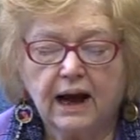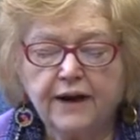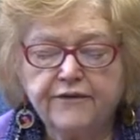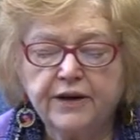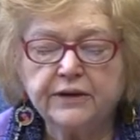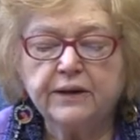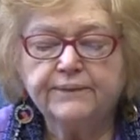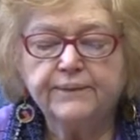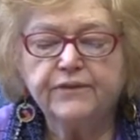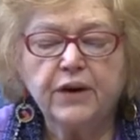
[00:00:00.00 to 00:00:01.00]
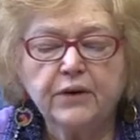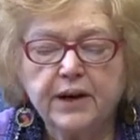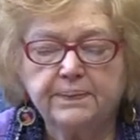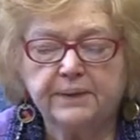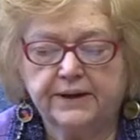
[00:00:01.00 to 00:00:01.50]
I felt
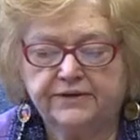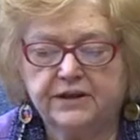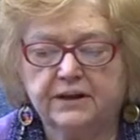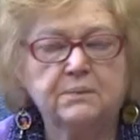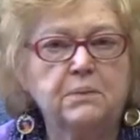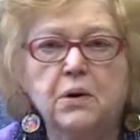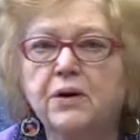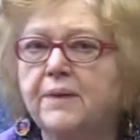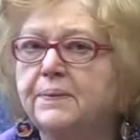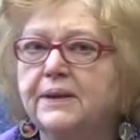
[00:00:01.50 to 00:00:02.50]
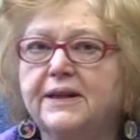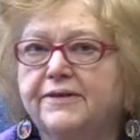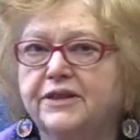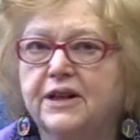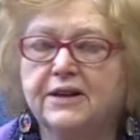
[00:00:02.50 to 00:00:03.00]
very uplifted, more
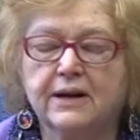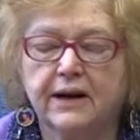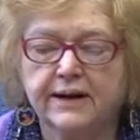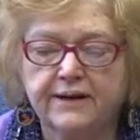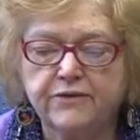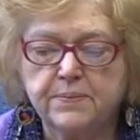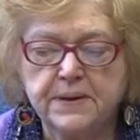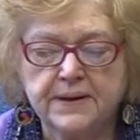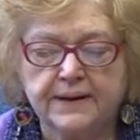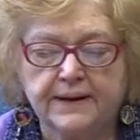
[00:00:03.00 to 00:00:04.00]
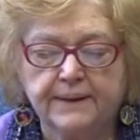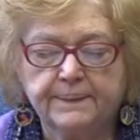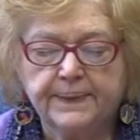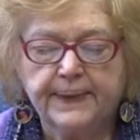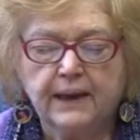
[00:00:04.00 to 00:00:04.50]
uplifted than I had ever been.
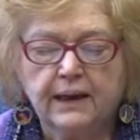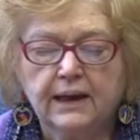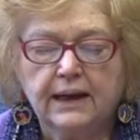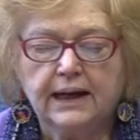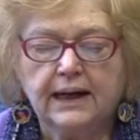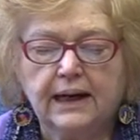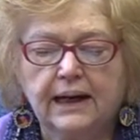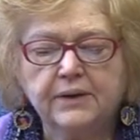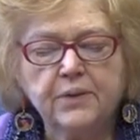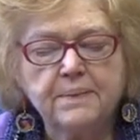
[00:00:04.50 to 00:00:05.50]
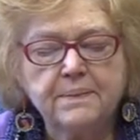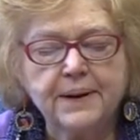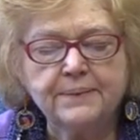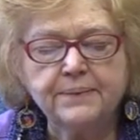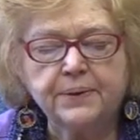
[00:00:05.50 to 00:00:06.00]
I
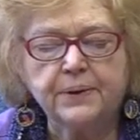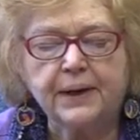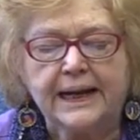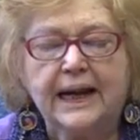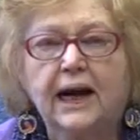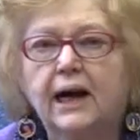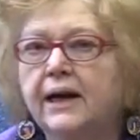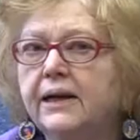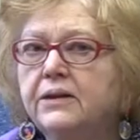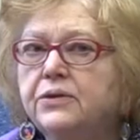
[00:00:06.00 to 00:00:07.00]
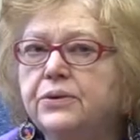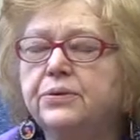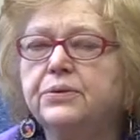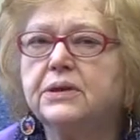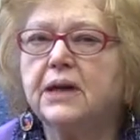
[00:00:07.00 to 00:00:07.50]
remember I
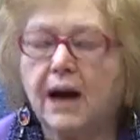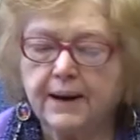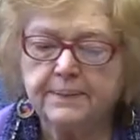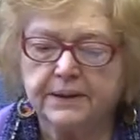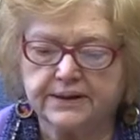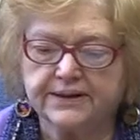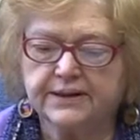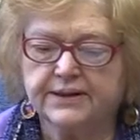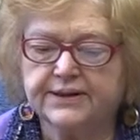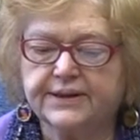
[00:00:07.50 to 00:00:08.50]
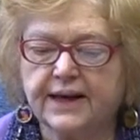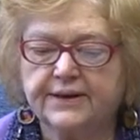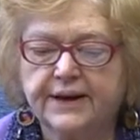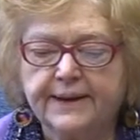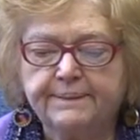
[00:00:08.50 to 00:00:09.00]
knew timelessness and